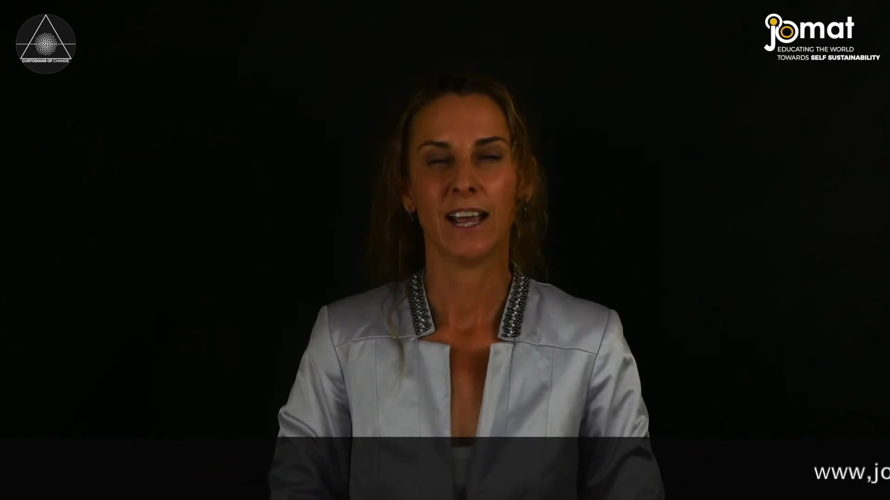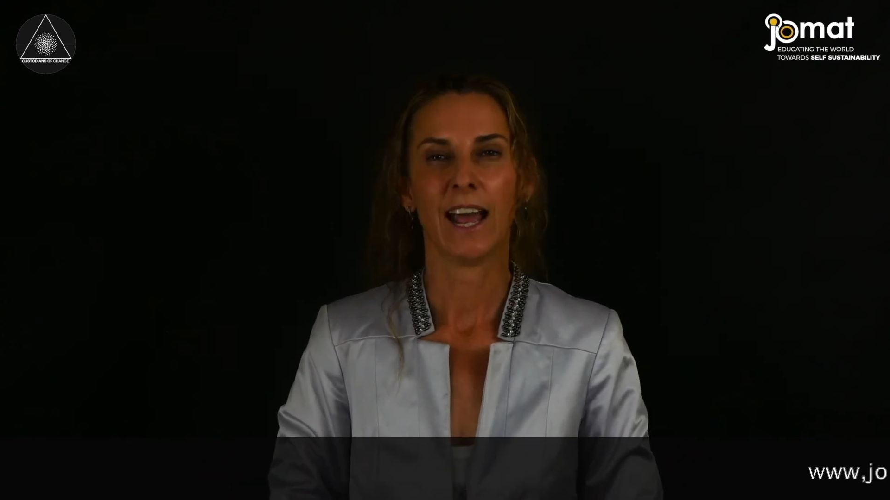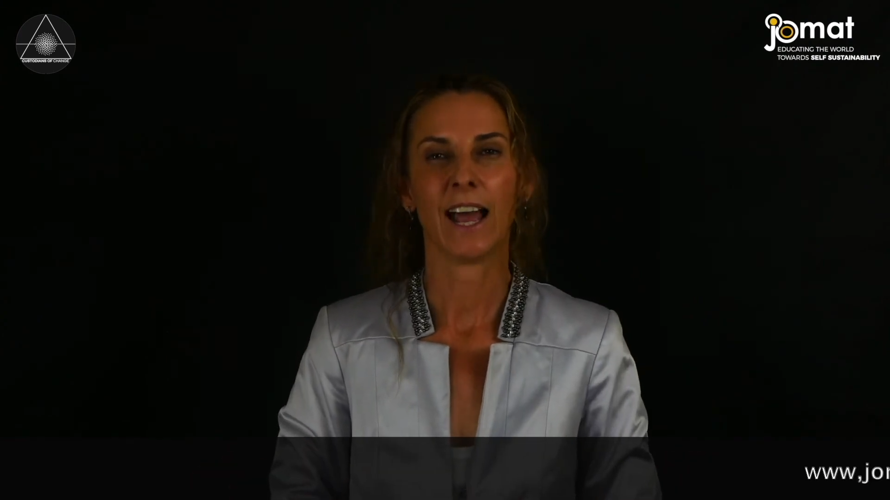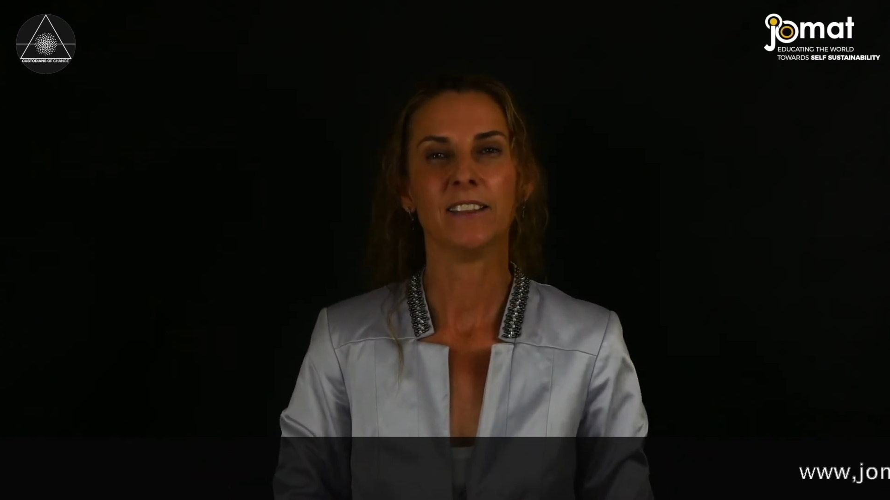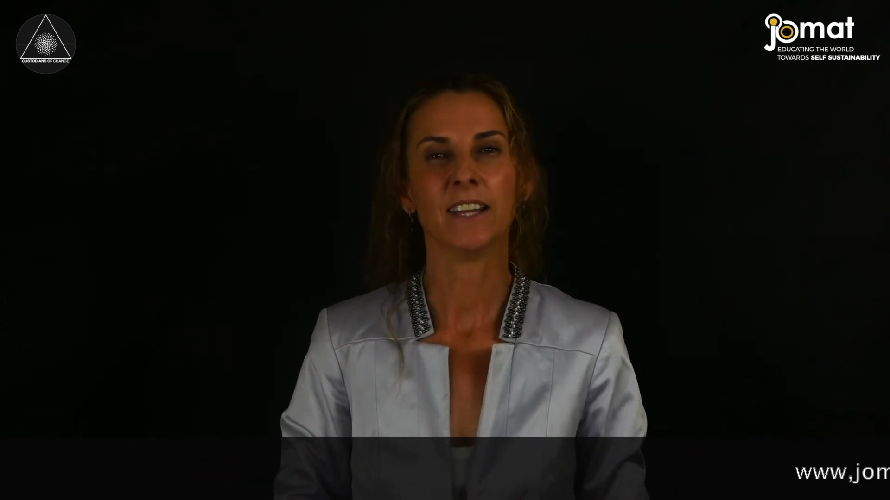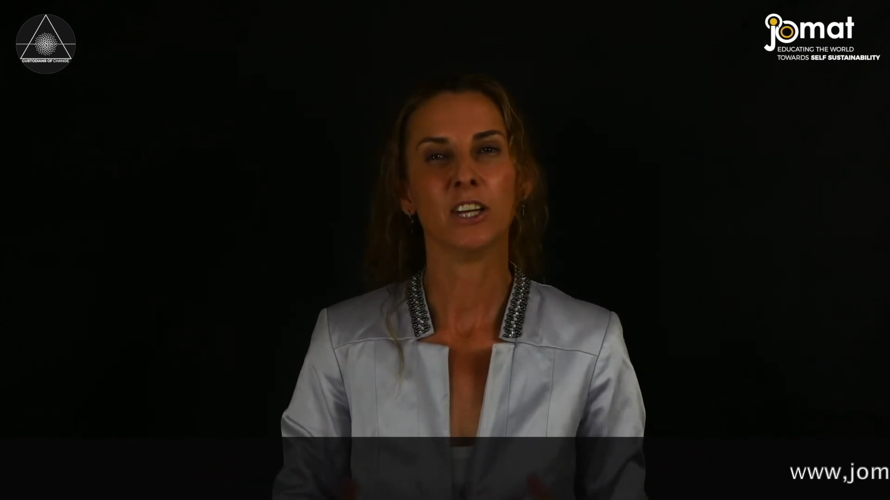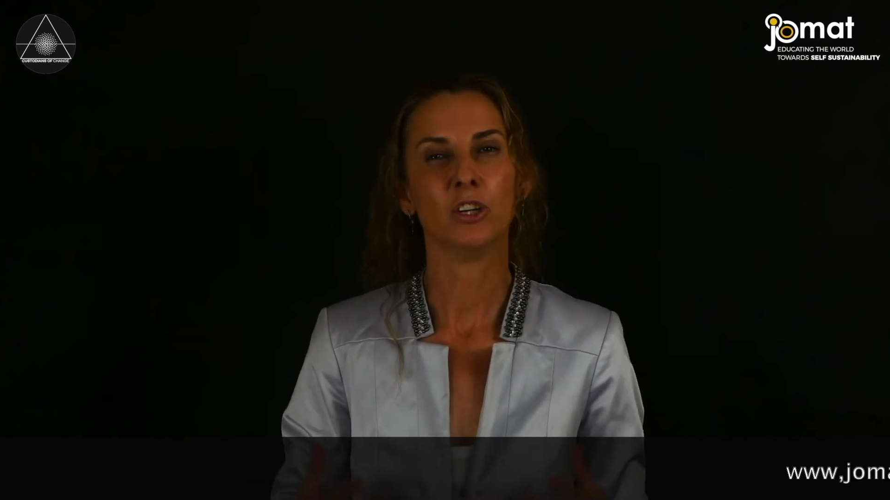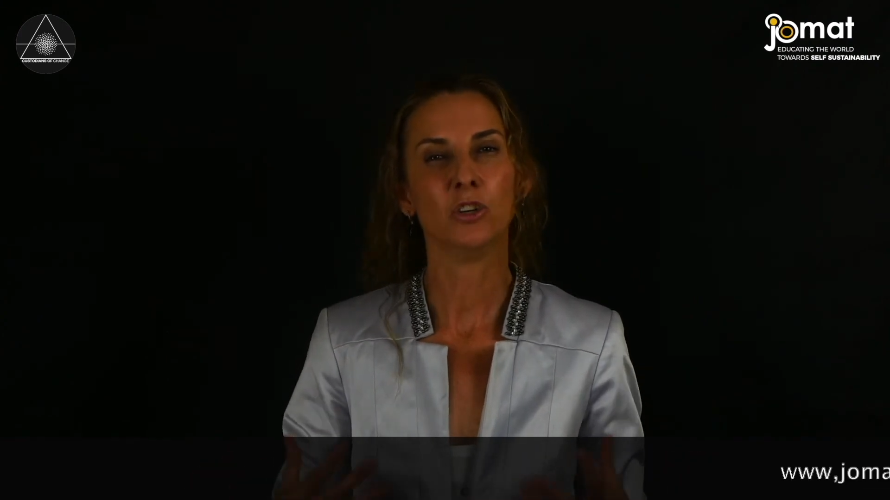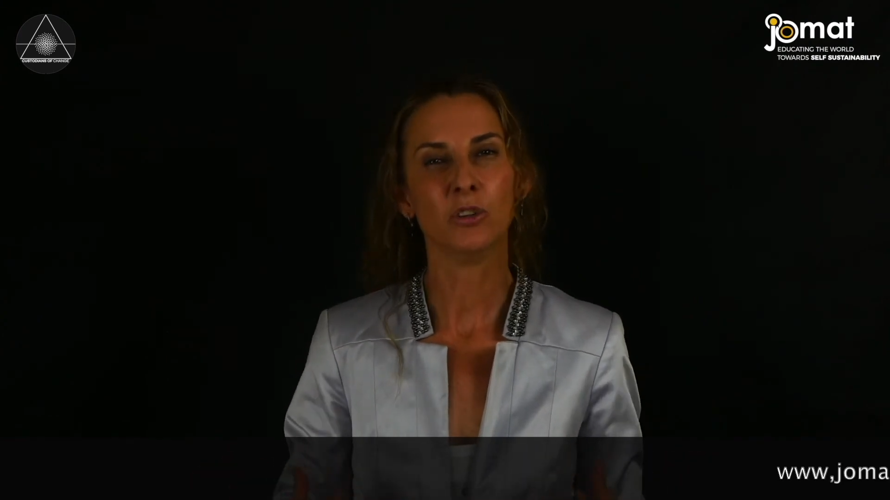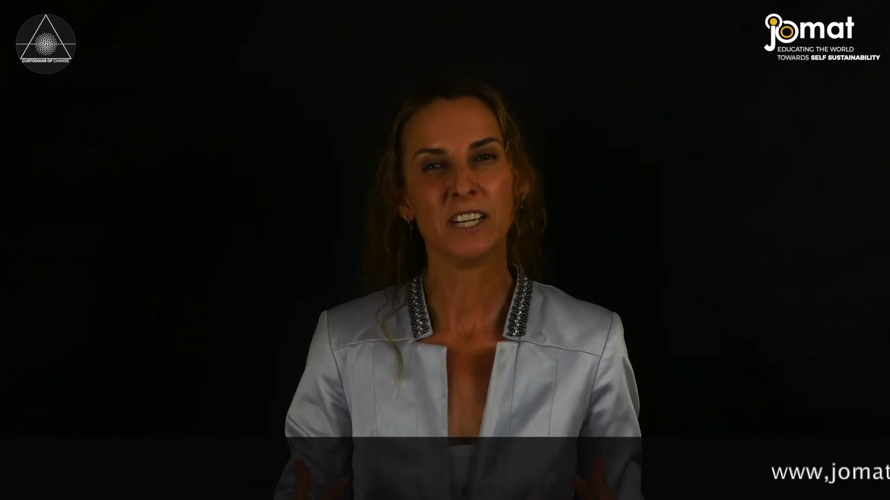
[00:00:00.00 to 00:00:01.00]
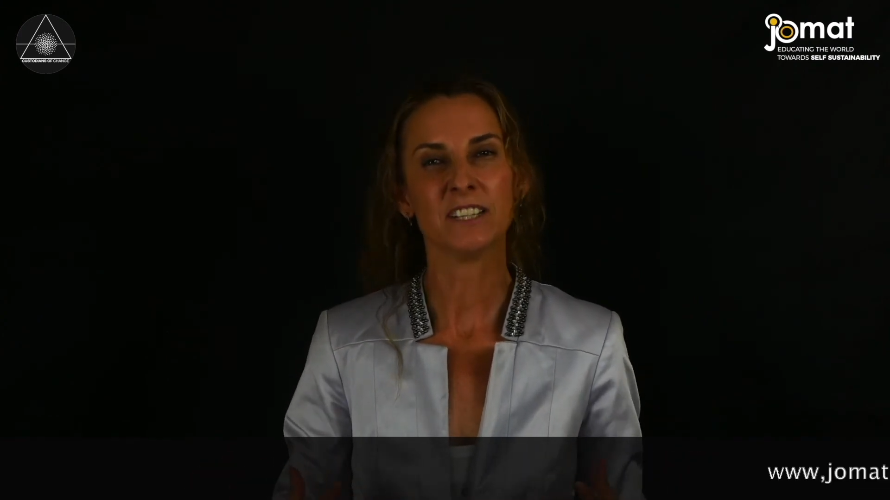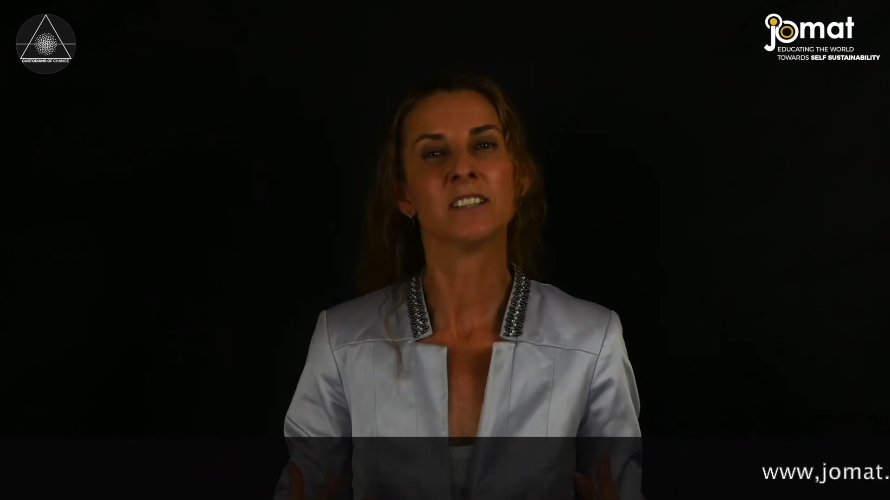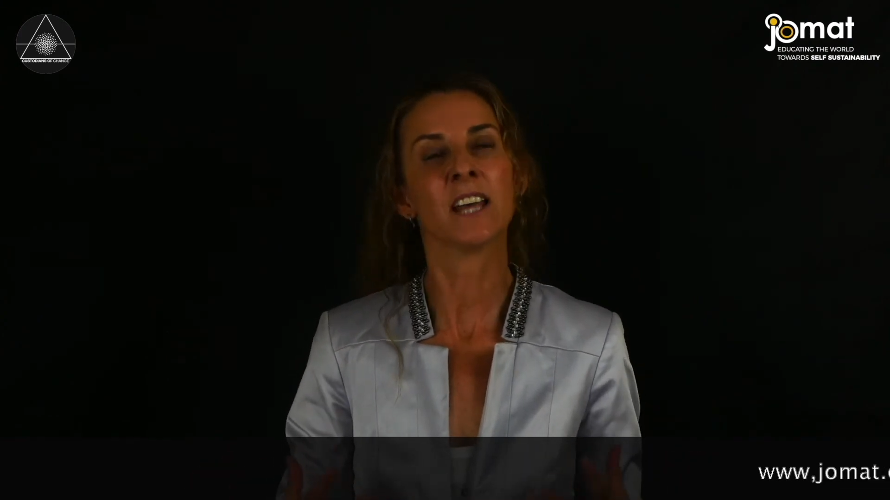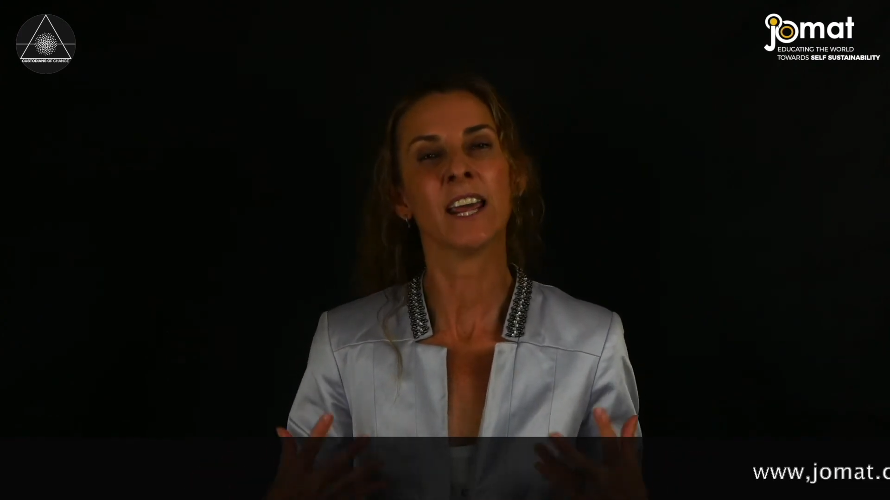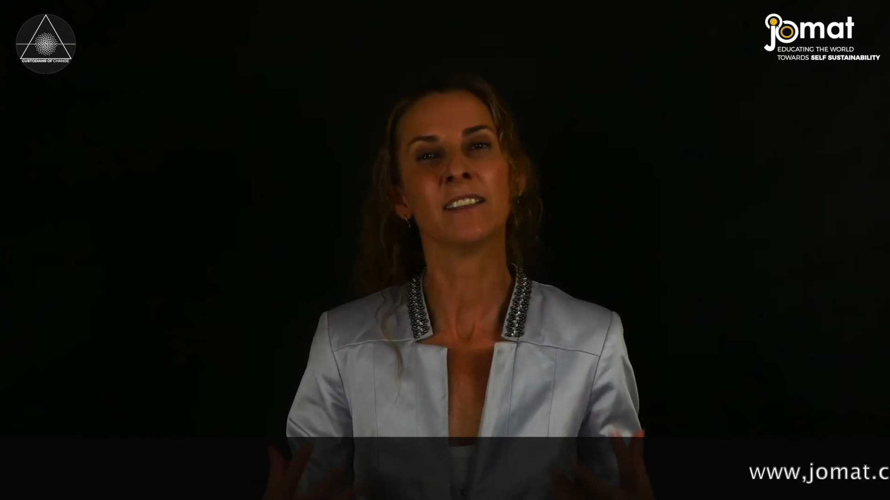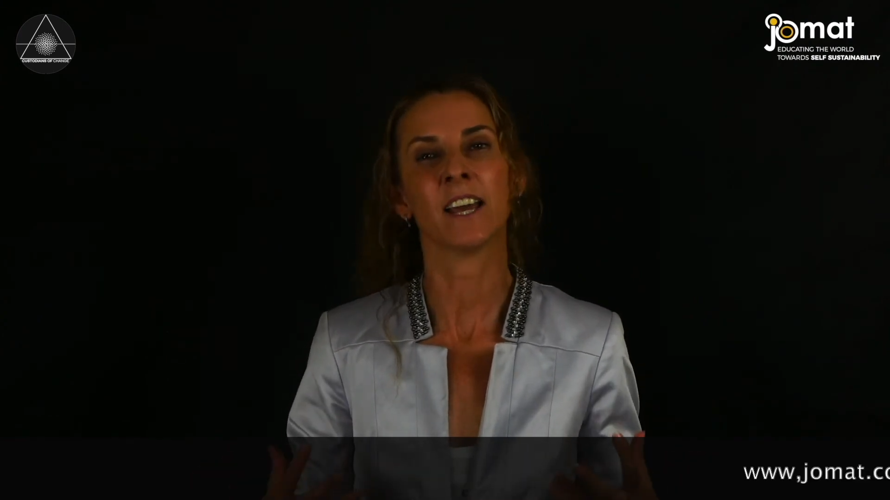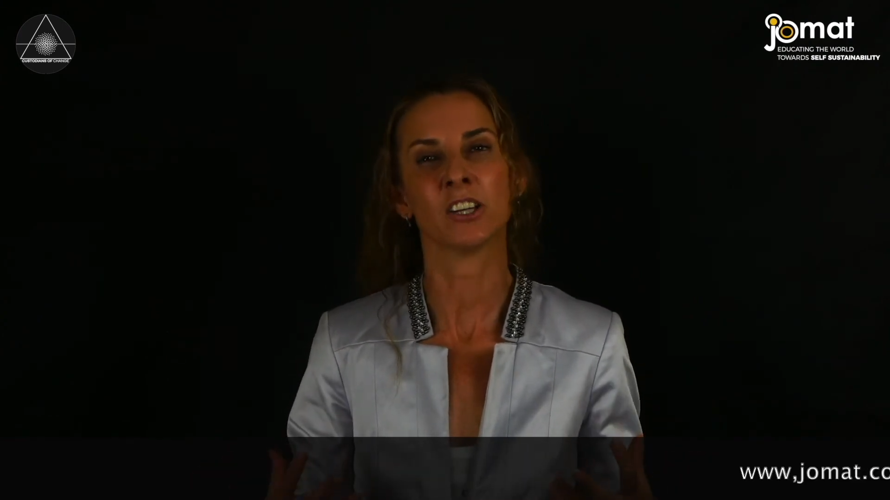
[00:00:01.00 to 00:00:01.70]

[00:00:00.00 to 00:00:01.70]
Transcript: And then you need to take that